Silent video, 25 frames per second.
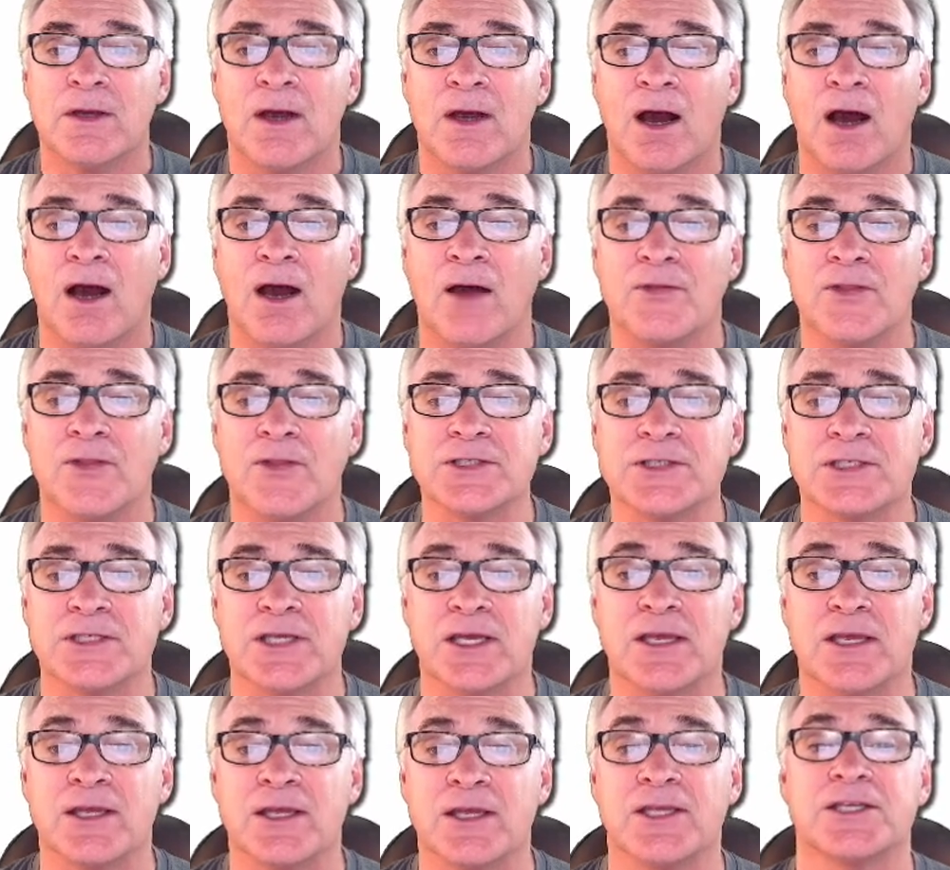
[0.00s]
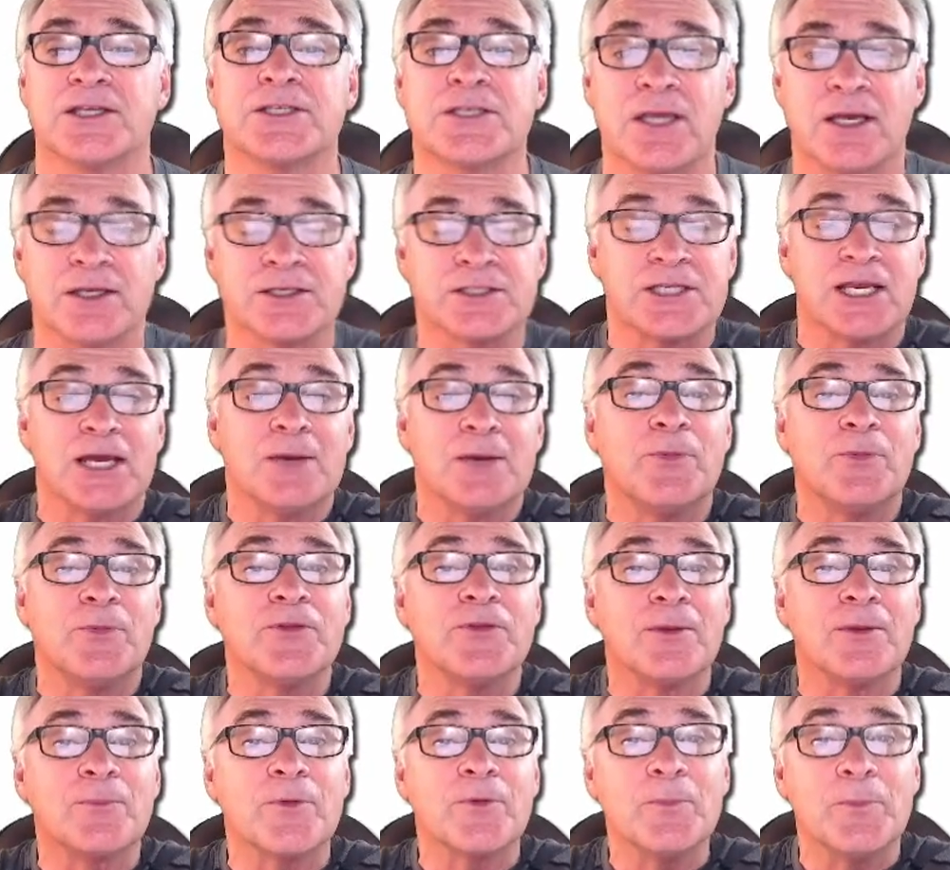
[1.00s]
Uh, this is uh, sample
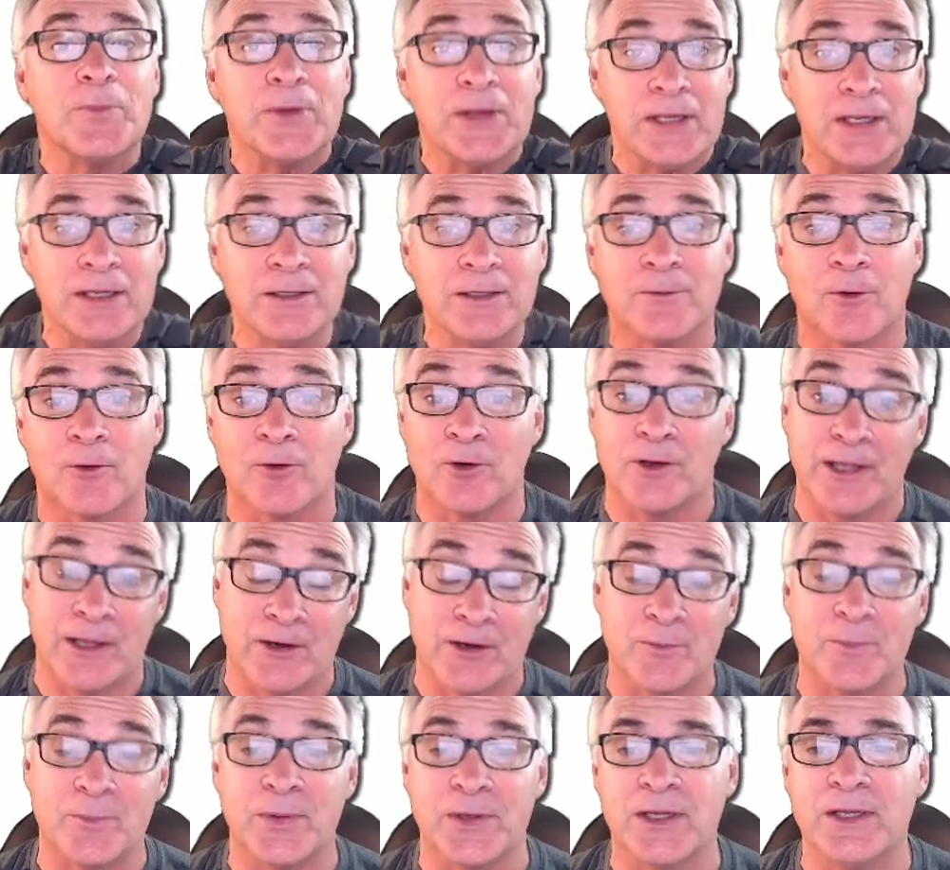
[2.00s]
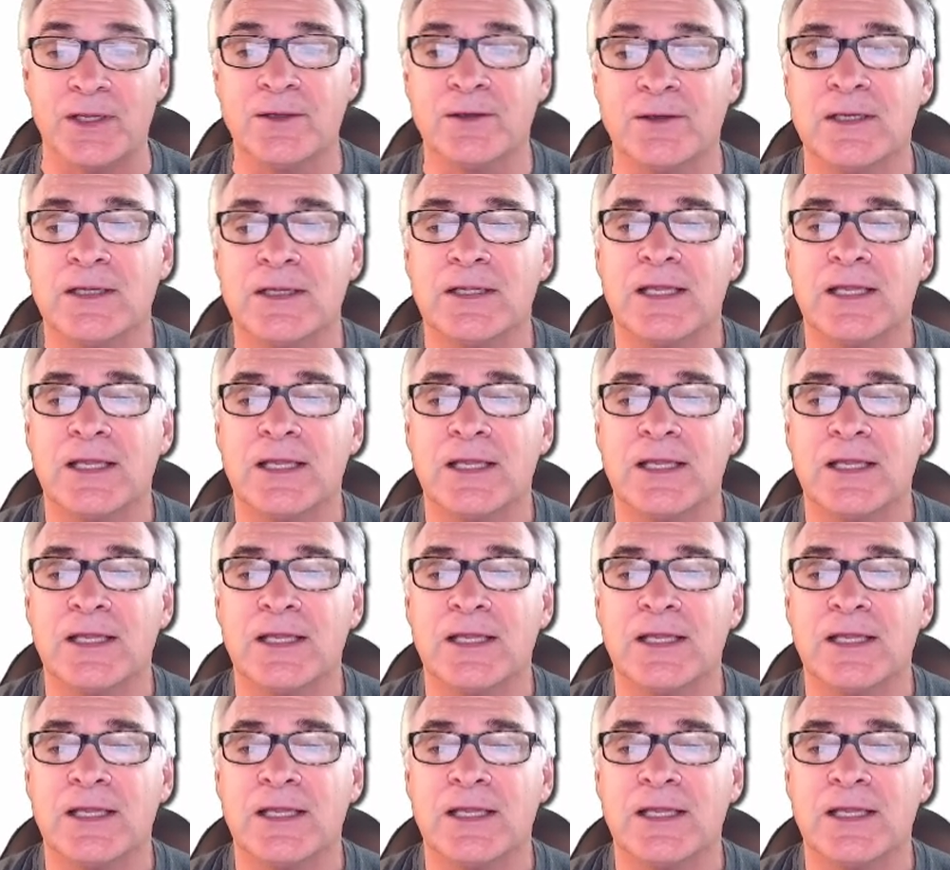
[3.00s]
number B, or letter B.